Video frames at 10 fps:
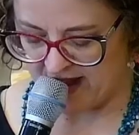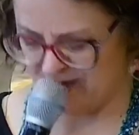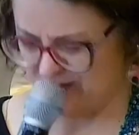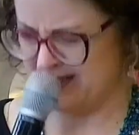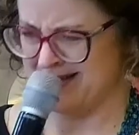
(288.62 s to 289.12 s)
a
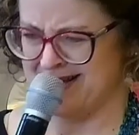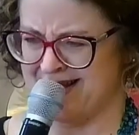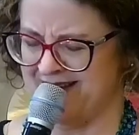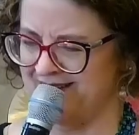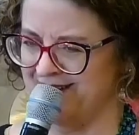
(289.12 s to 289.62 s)

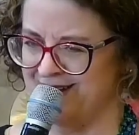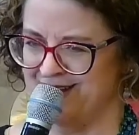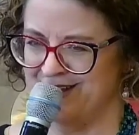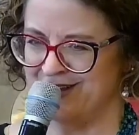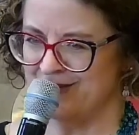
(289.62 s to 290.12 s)
middle-aged gender
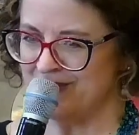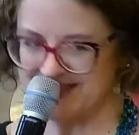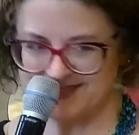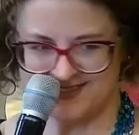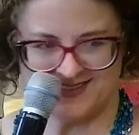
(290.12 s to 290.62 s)
studies
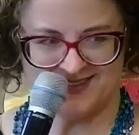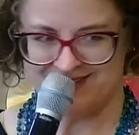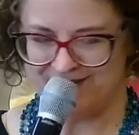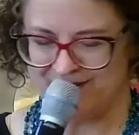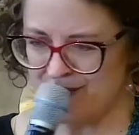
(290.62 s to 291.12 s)

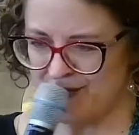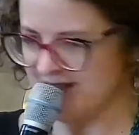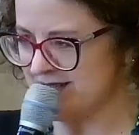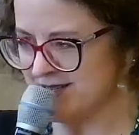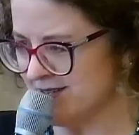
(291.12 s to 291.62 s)
professor
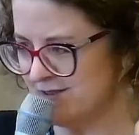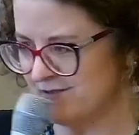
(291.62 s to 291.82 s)
whiplash.